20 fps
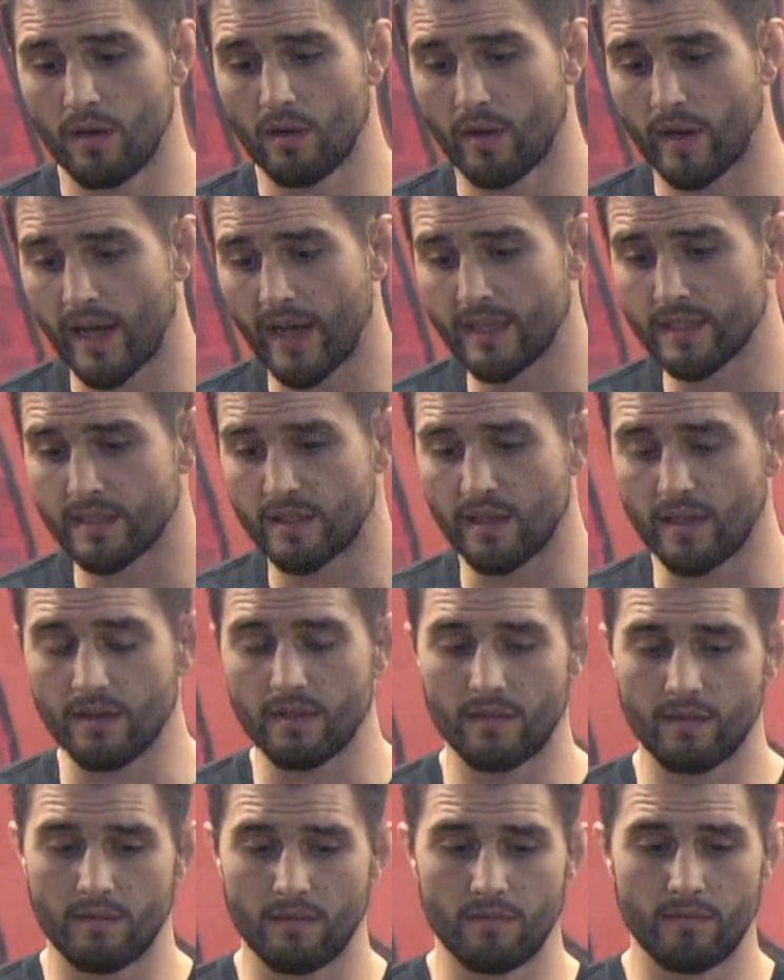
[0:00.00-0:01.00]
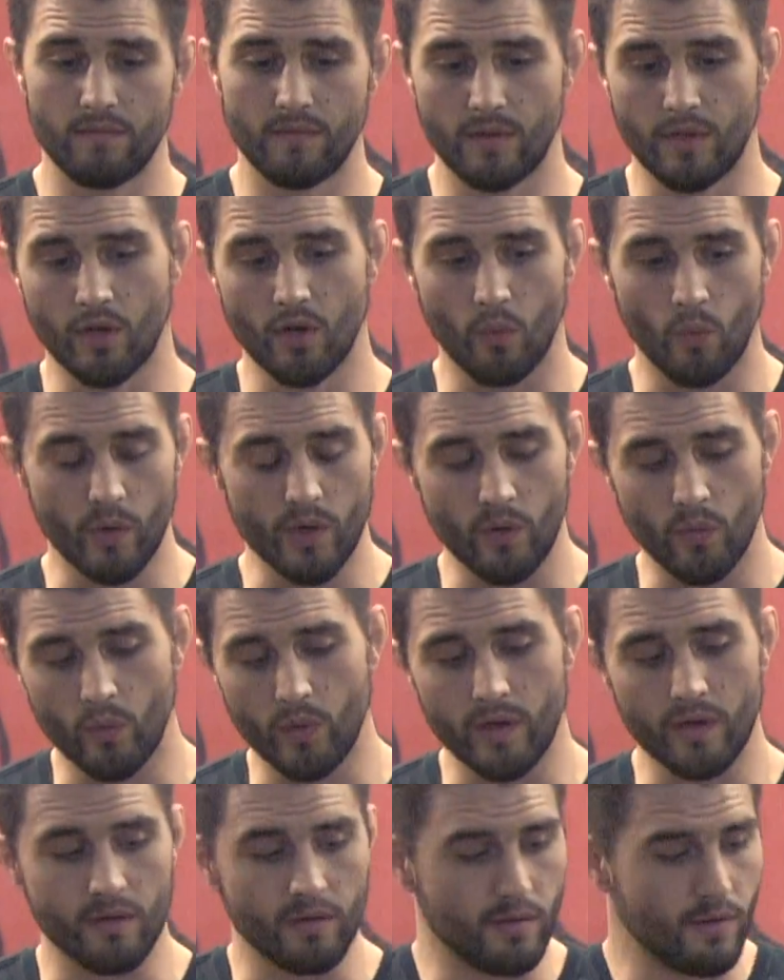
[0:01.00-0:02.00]
guys that
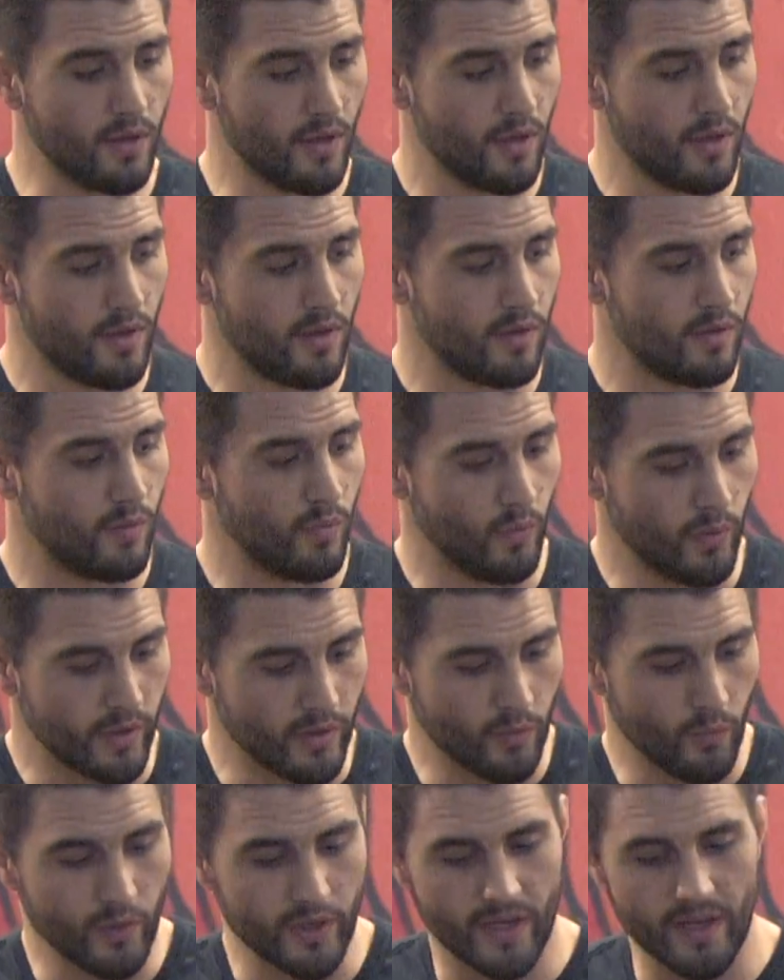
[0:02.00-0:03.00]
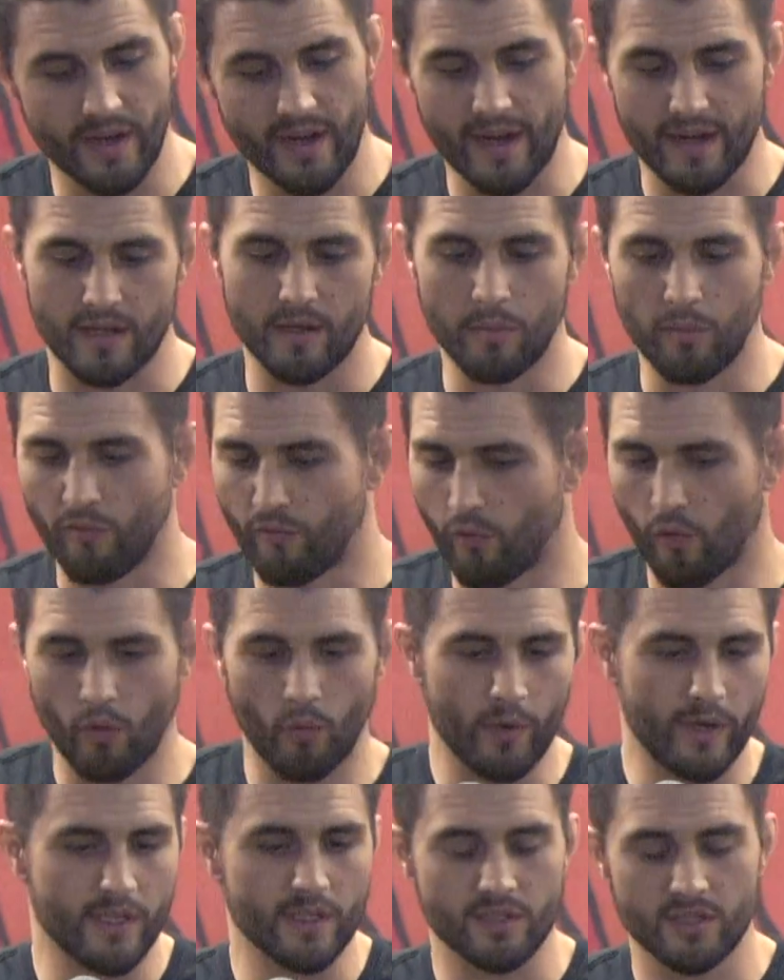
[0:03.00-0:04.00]
we connected before
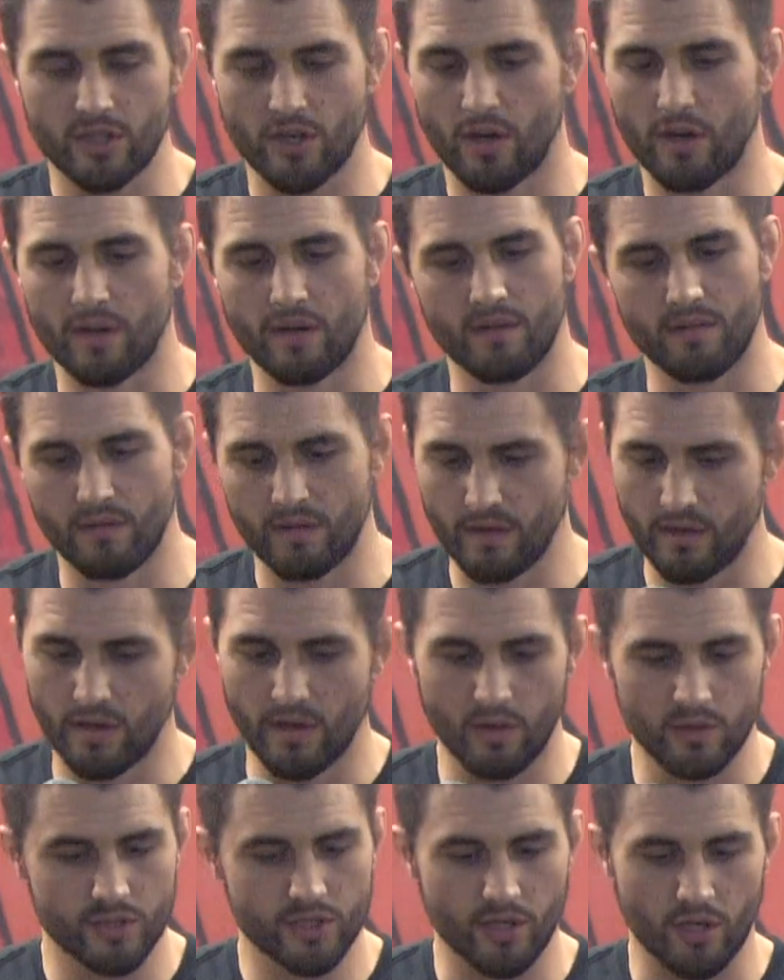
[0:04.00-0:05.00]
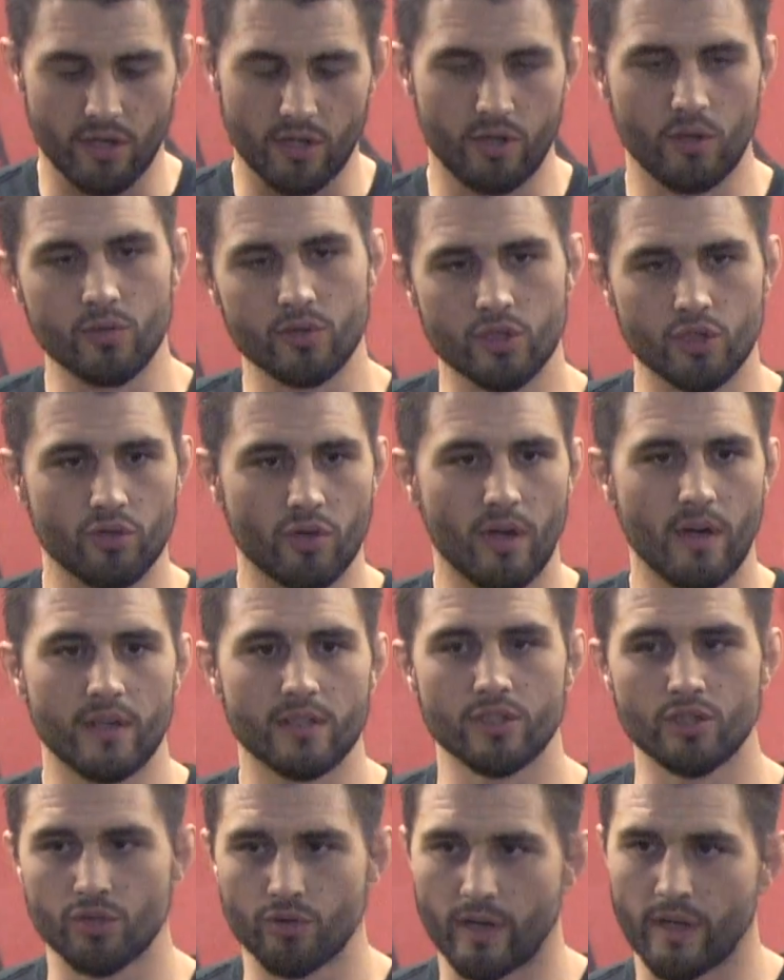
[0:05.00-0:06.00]
we had started using
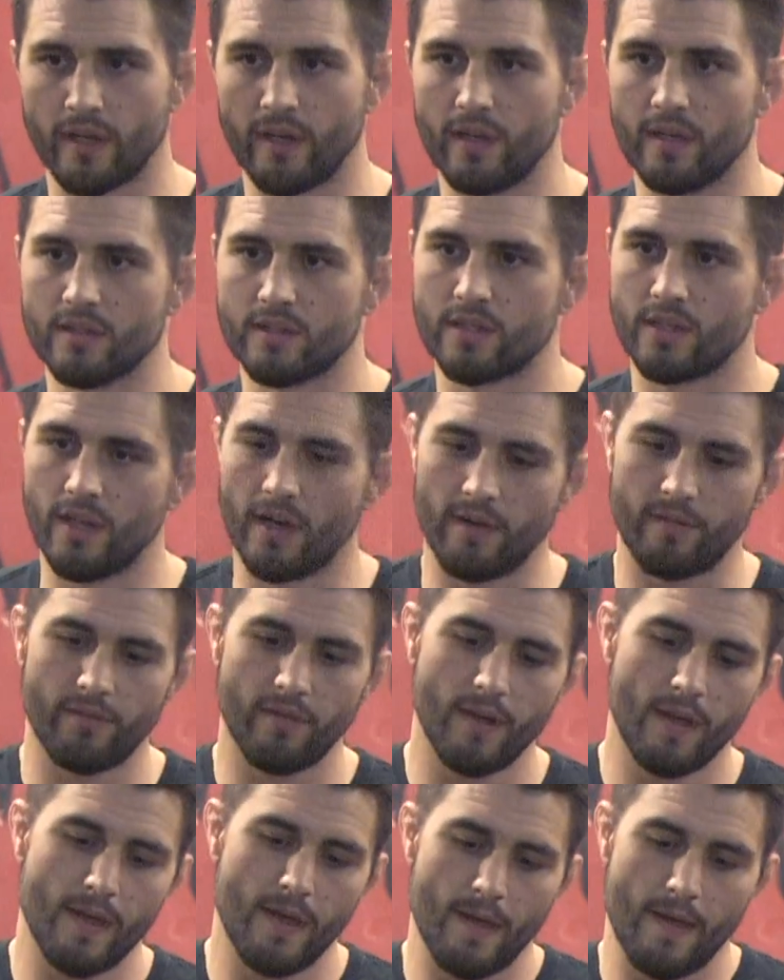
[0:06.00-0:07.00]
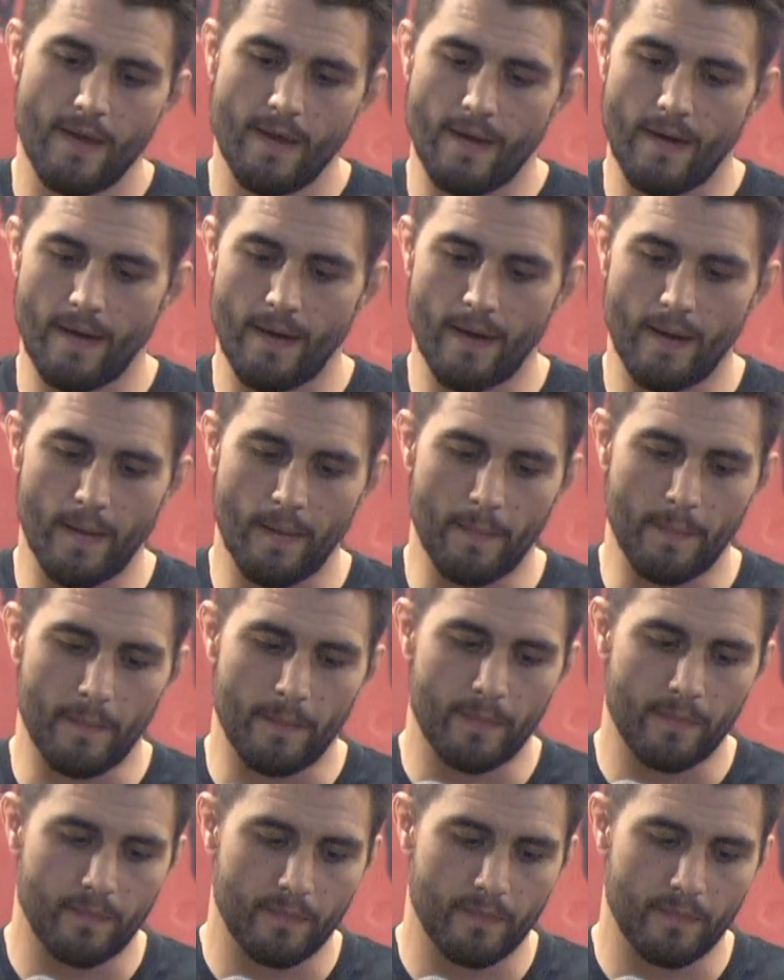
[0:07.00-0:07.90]
drugs and drinking and stuff, and